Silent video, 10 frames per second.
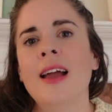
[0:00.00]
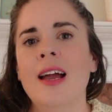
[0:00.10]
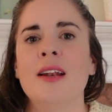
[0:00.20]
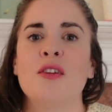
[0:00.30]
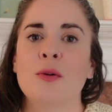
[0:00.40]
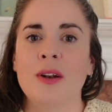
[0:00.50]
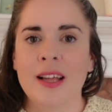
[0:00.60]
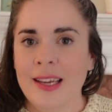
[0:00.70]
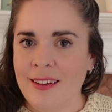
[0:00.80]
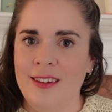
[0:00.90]
And if you would
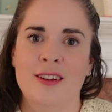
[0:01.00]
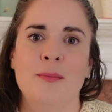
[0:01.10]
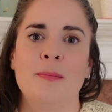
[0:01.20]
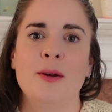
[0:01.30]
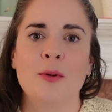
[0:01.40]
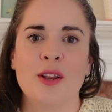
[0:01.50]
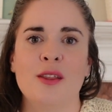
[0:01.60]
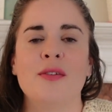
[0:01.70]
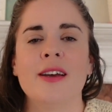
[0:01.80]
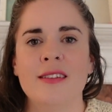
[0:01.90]
like to be one of the
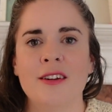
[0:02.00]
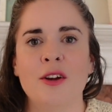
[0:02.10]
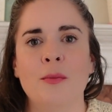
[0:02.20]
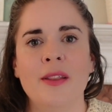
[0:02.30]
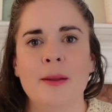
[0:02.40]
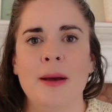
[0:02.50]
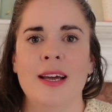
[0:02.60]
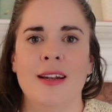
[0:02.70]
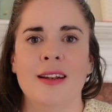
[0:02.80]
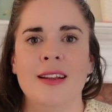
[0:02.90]
first to know when the
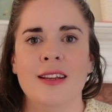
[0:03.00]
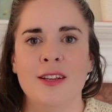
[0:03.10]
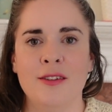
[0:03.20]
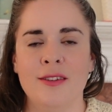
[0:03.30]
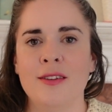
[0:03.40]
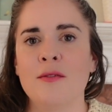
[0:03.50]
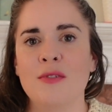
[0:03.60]
pattern is